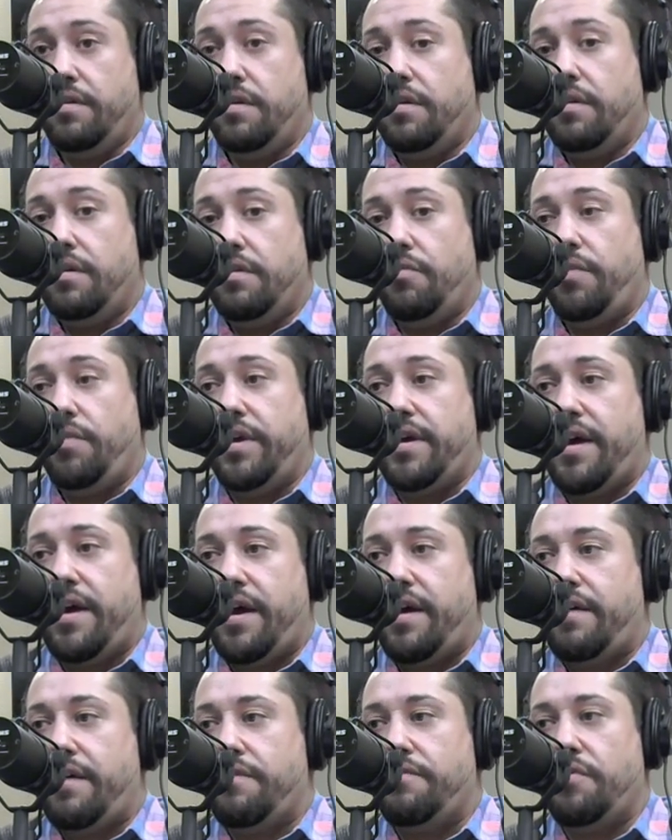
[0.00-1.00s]
we
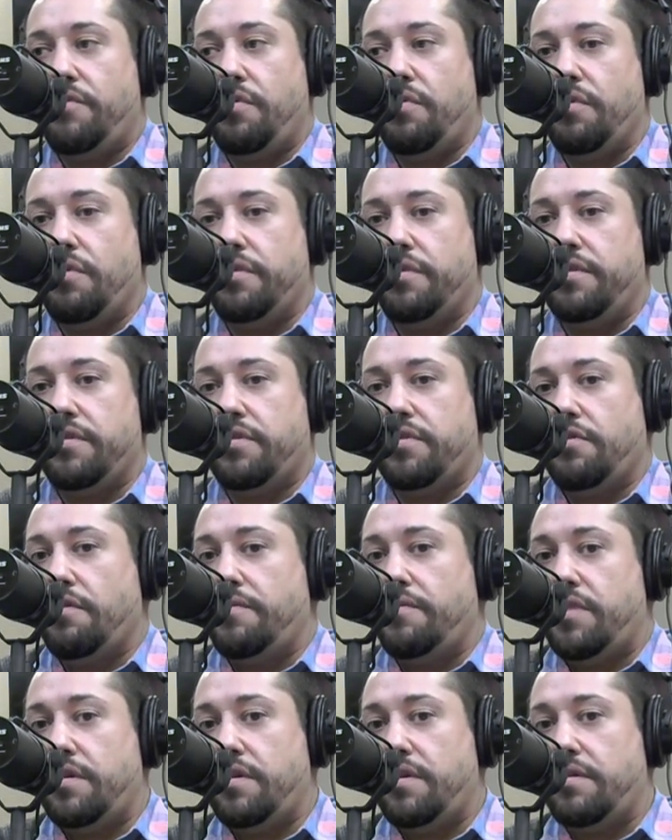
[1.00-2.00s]
have or the
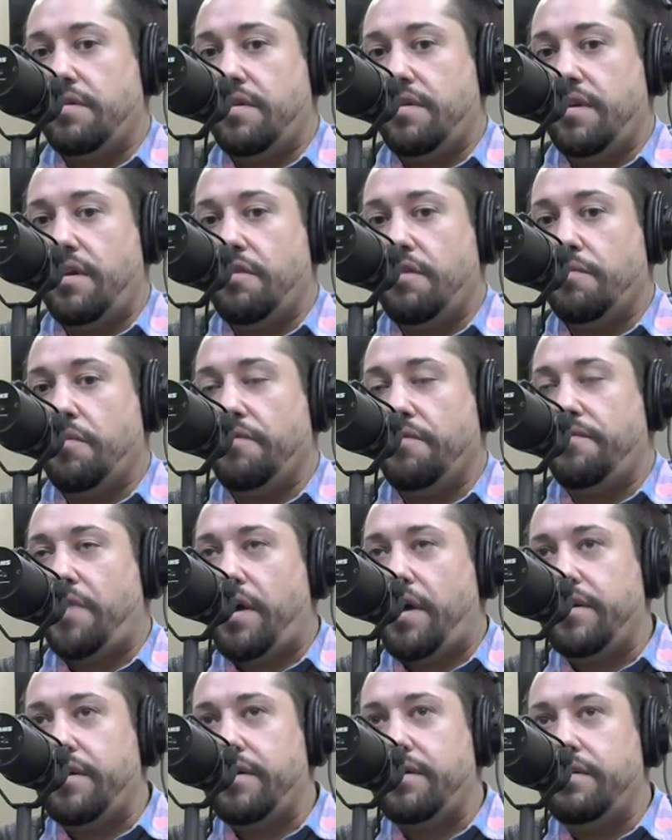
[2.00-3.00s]
services that are
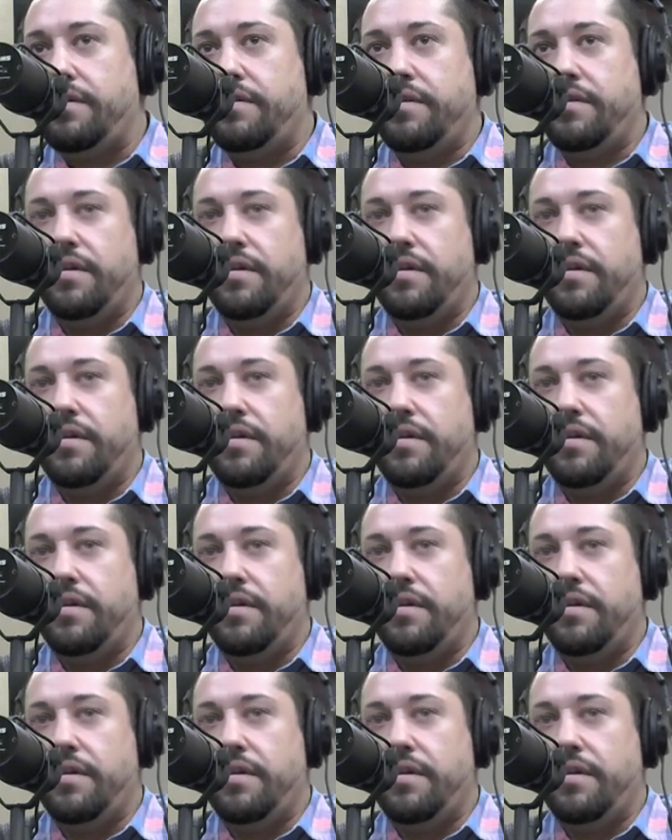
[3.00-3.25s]
provided,